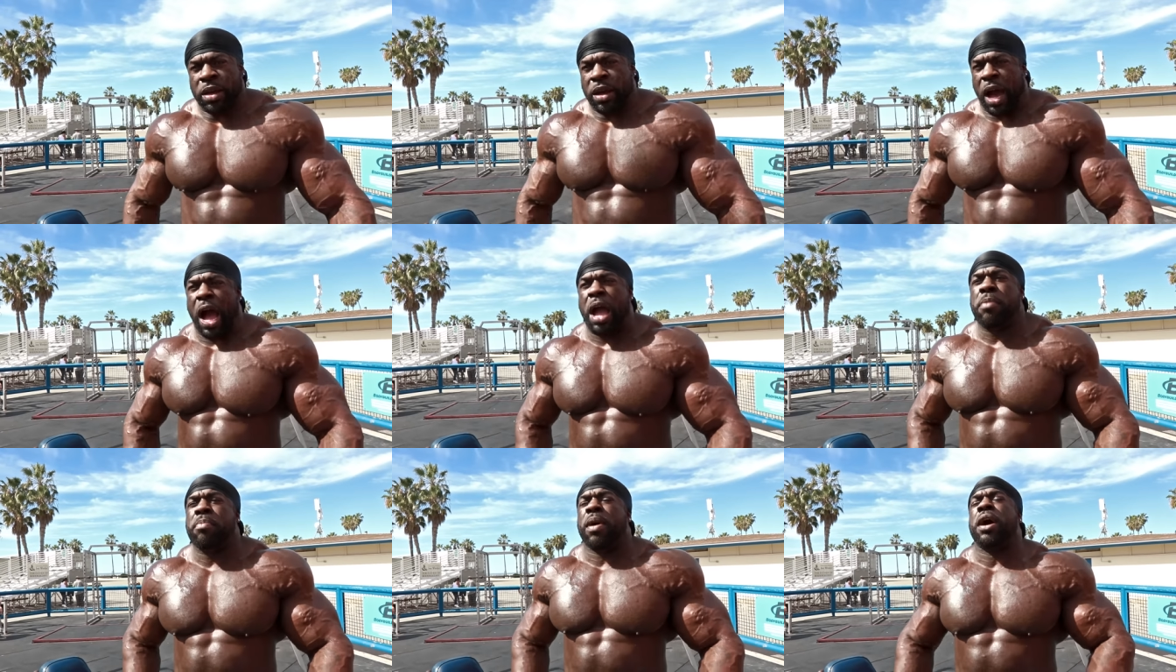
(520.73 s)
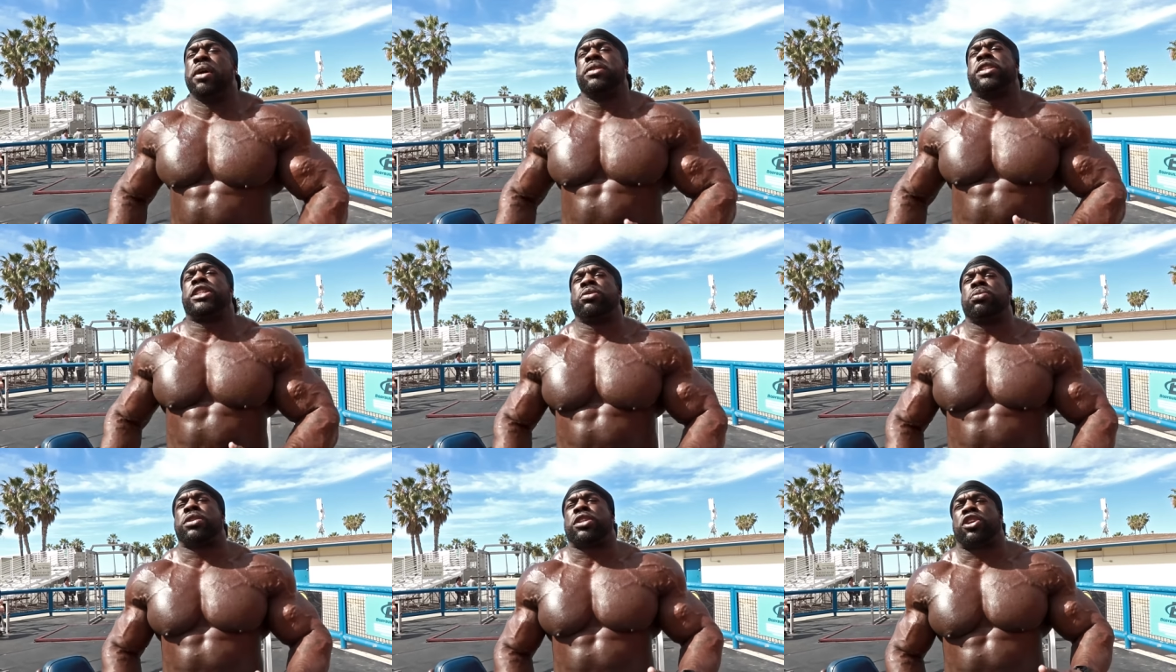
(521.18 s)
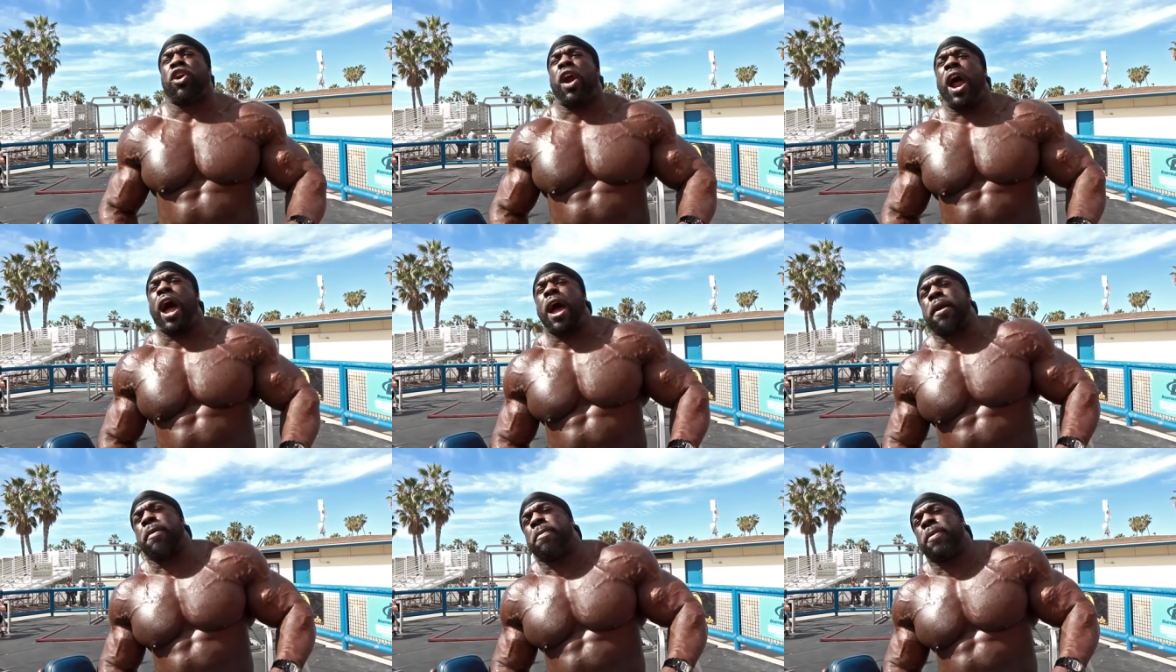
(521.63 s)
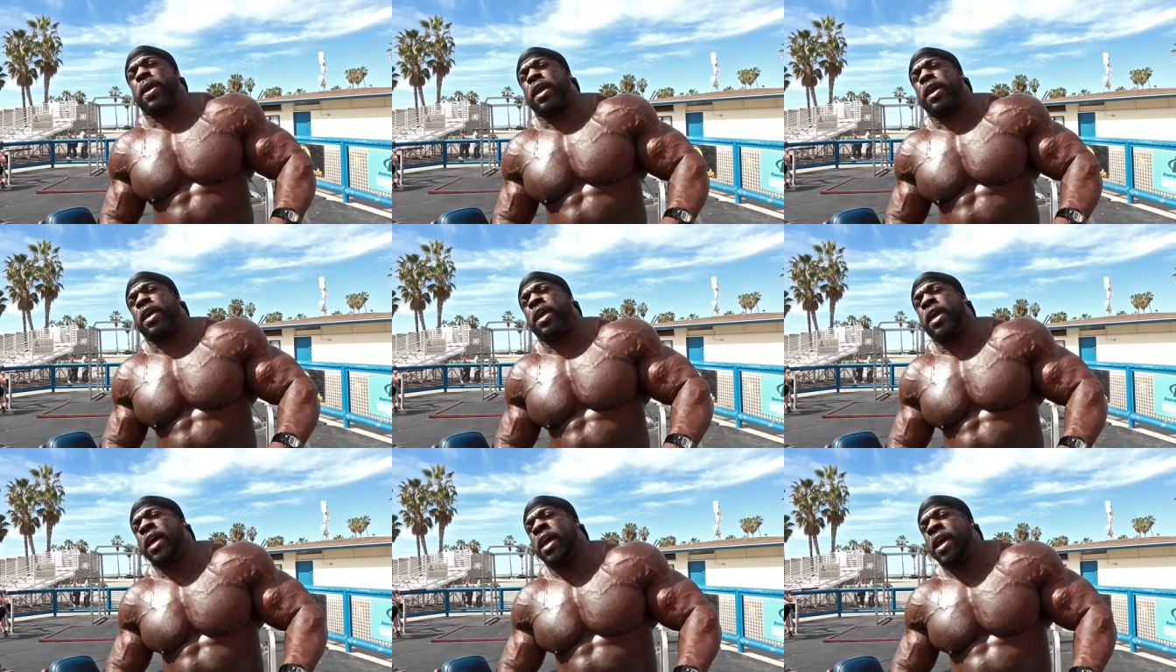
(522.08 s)
I'm
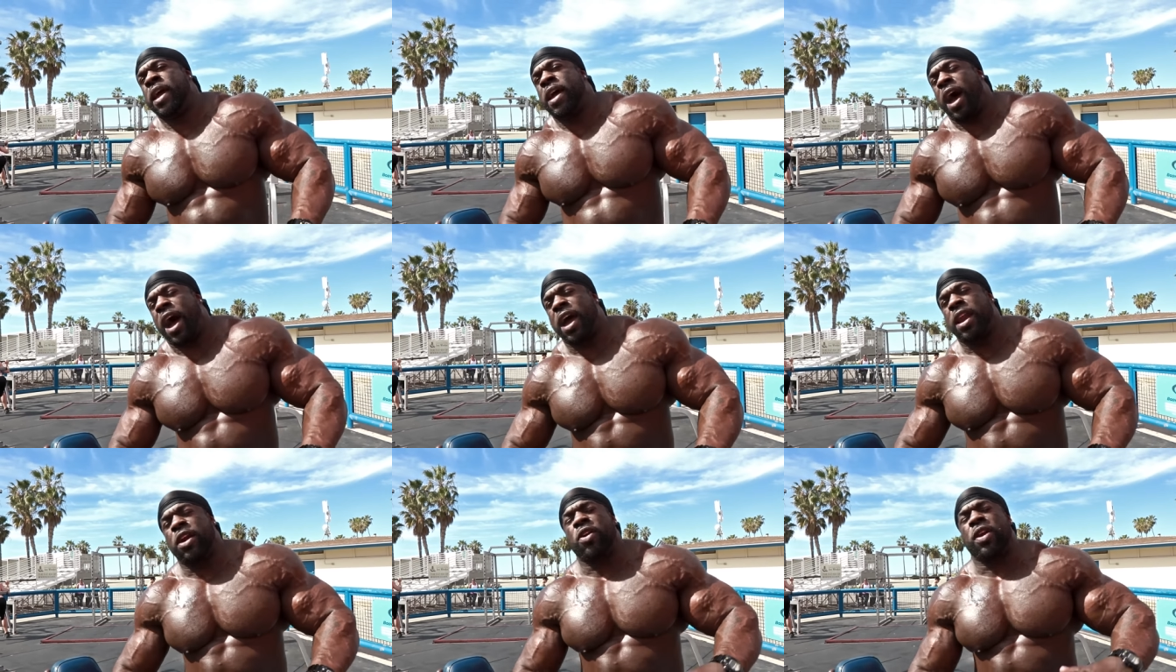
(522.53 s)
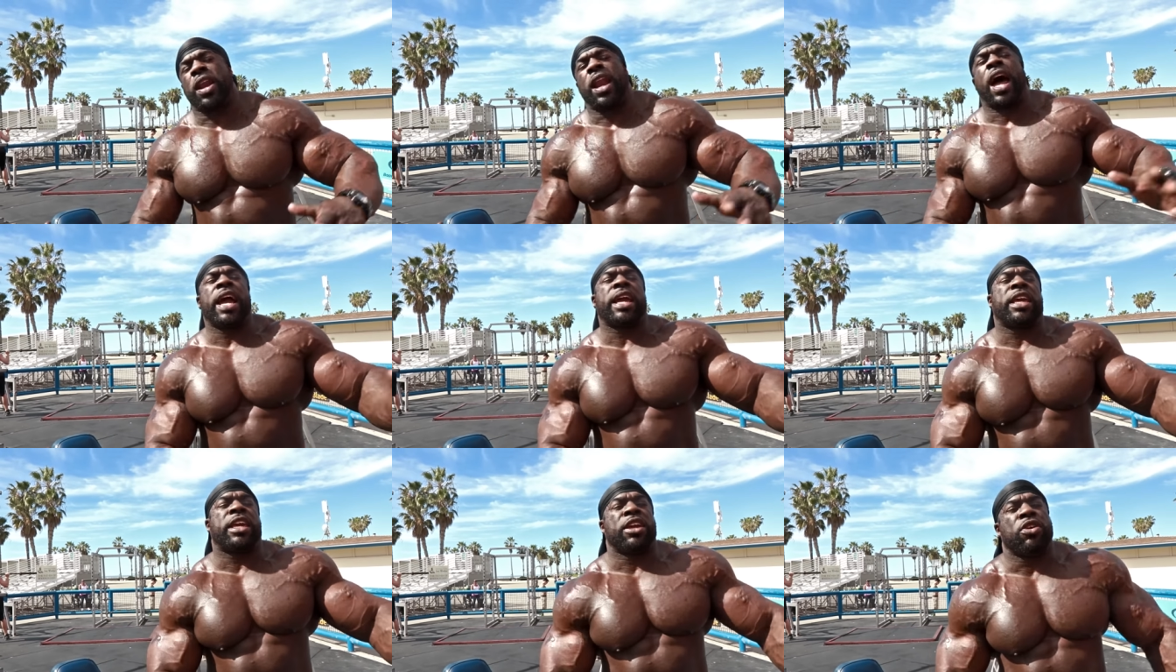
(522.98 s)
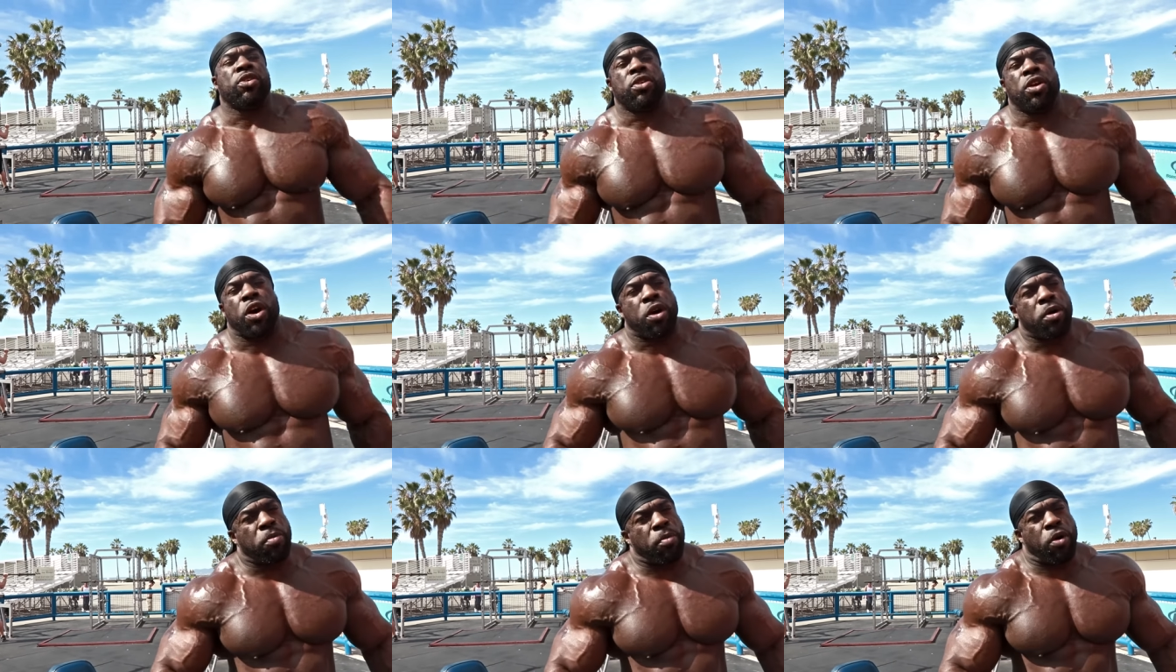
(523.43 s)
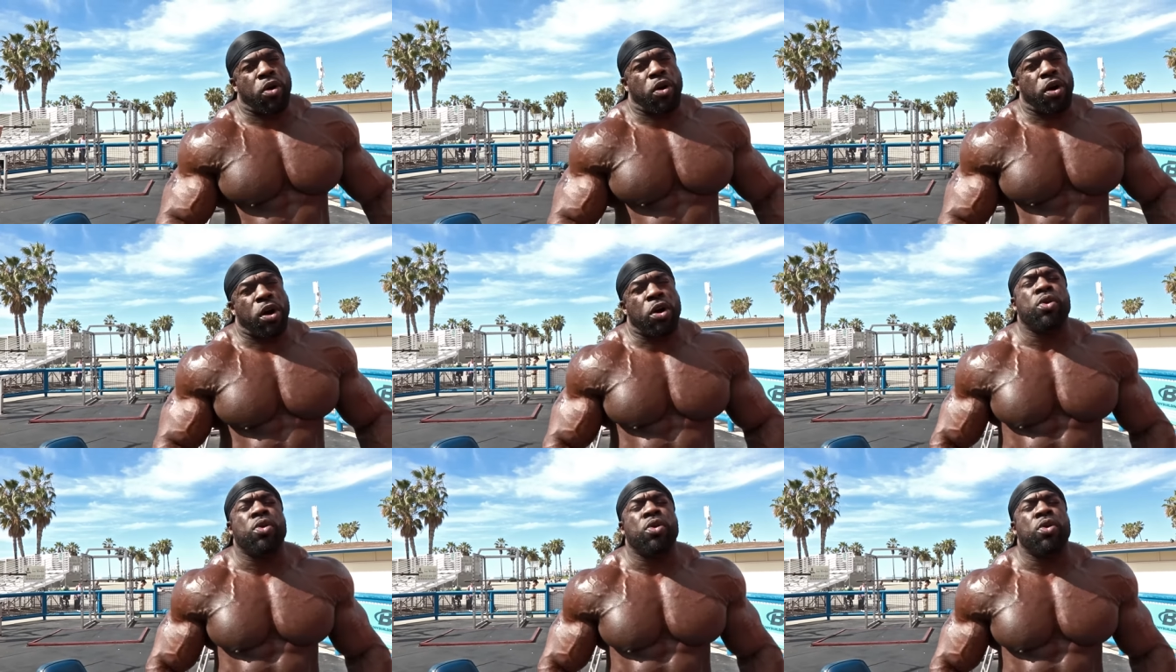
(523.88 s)
unsubscribing. I don't like you no more.